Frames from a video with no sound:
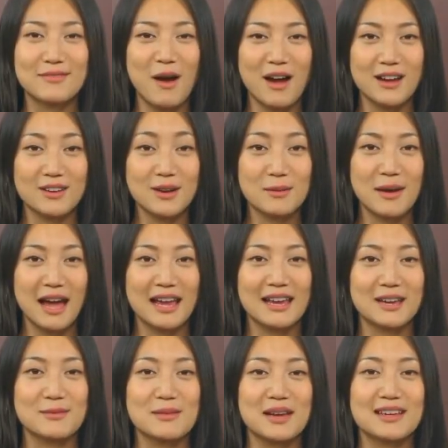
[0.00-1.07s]

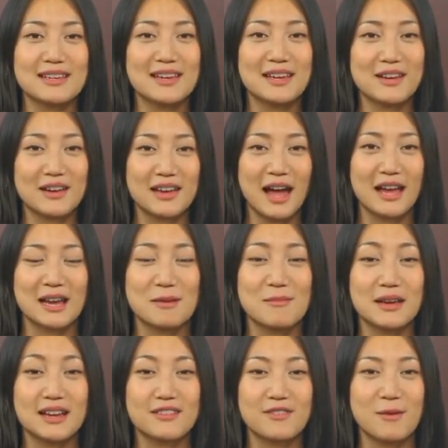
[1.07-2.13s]
Monochromatic means that the light
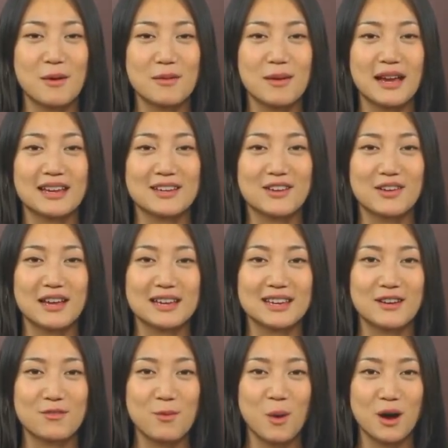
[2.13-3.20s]
emitted from a laser is
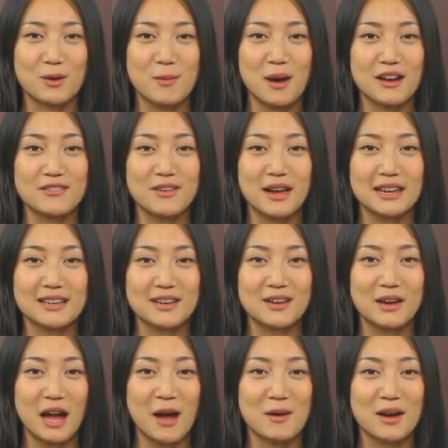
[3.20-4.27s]
of one wavelength or
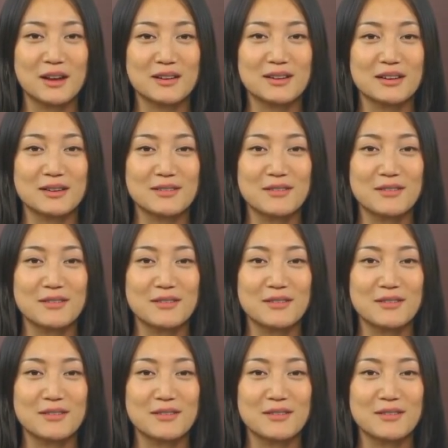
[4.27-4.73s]
color.